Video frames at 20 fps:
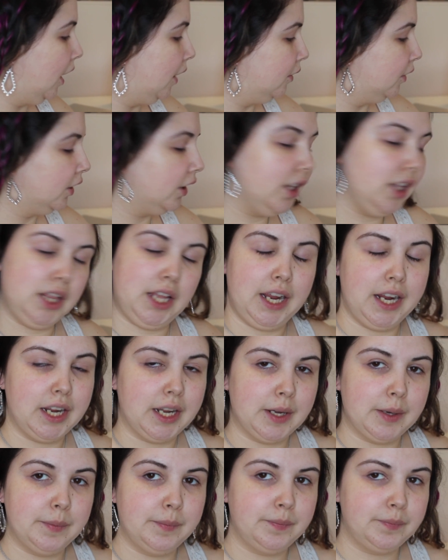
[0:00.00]
I really like
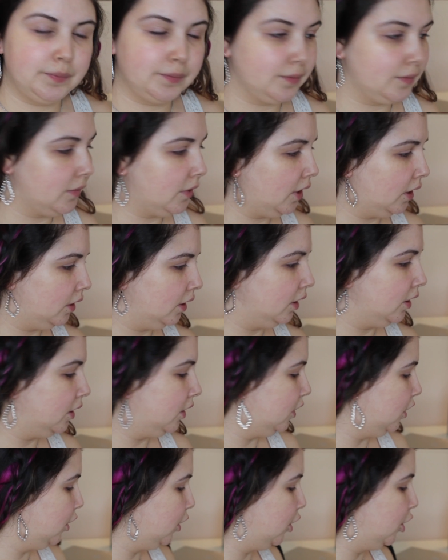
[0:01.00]
them.
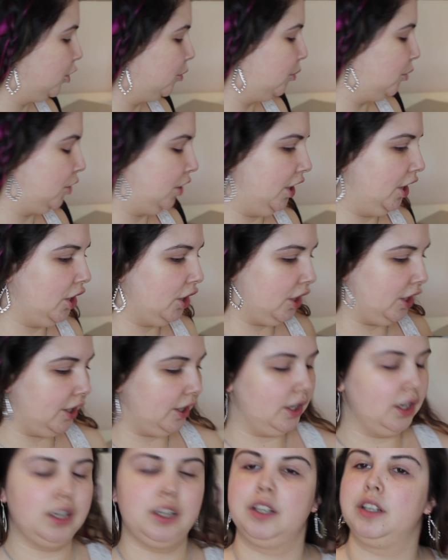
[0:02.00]
They're pretty
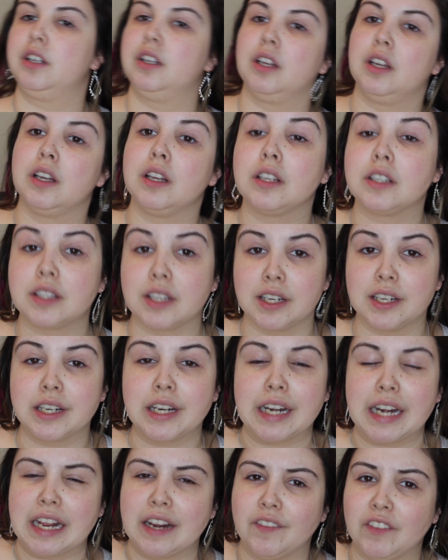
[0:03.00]
good.
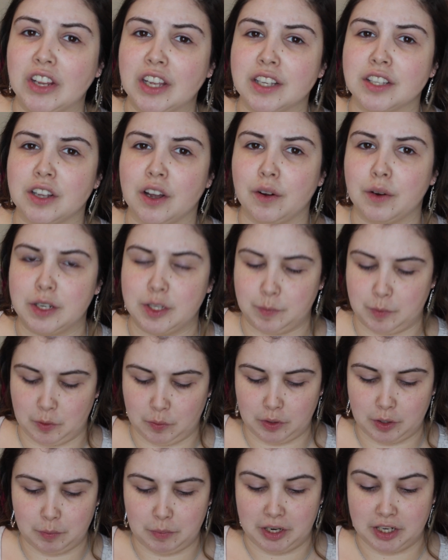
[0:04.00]
Skindinavia has always been
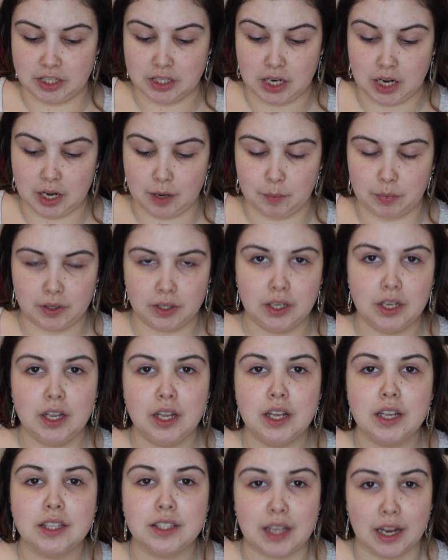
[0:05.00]
one of my top
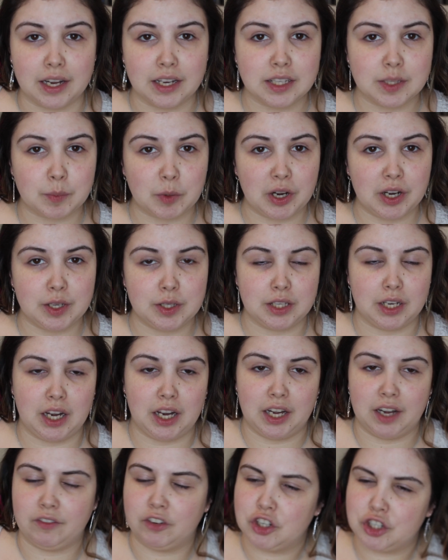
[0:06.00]
setting sprays, and
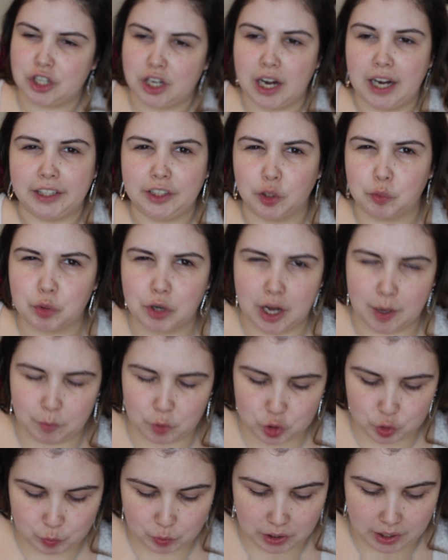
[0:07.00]
I never tried the
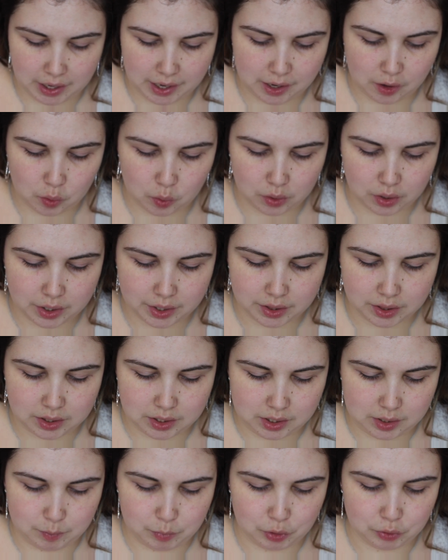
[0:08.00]
primer spray or
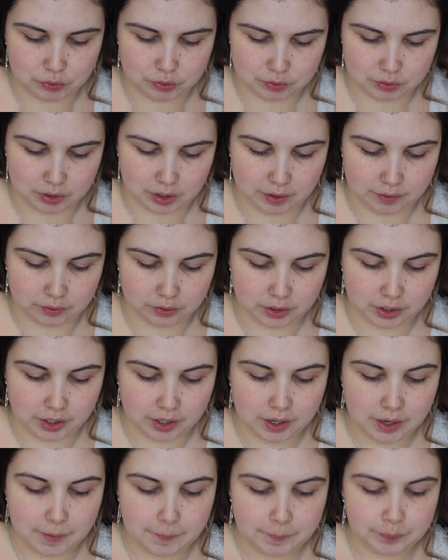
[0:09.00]
the
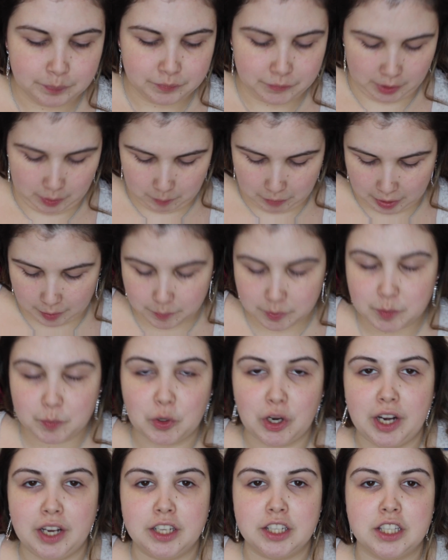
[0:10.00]
post-recovery makeup
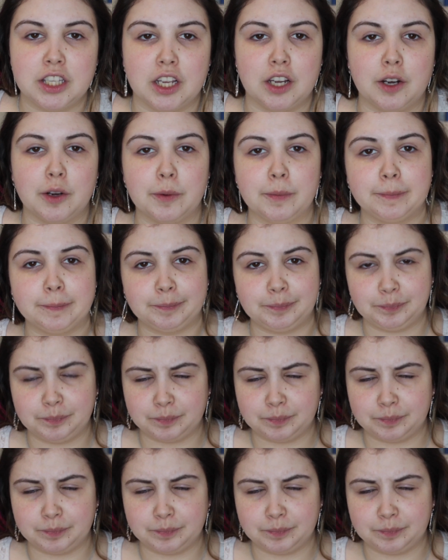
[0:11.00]
spray, so